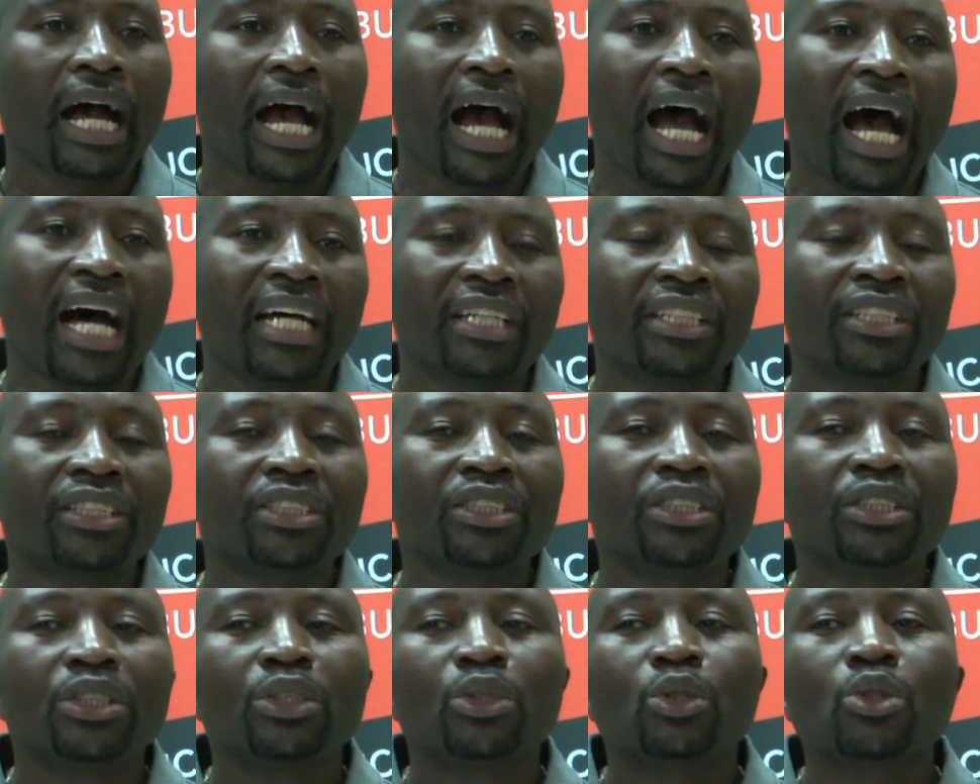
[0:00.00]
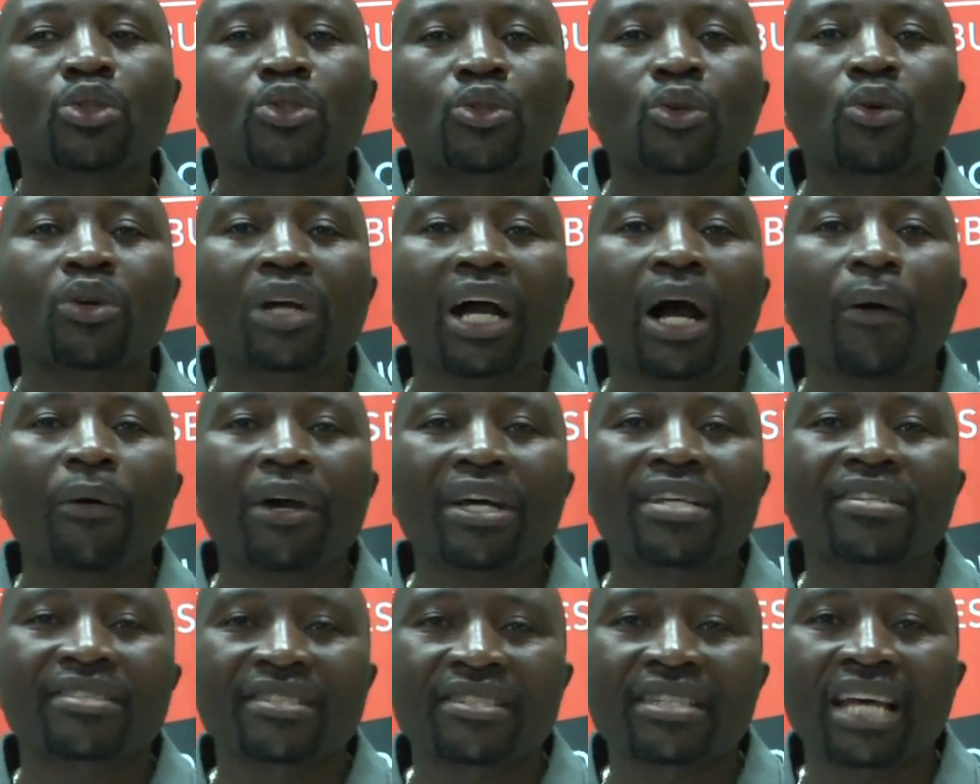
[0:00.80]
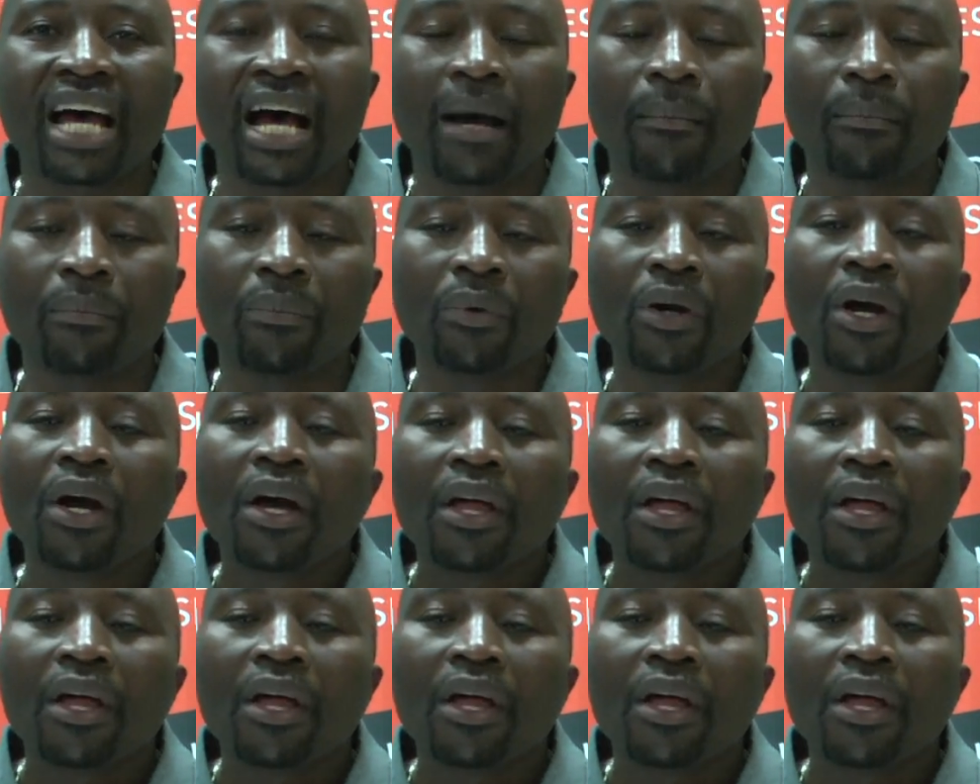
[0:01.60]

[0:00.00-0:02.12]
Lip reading: and you took away some,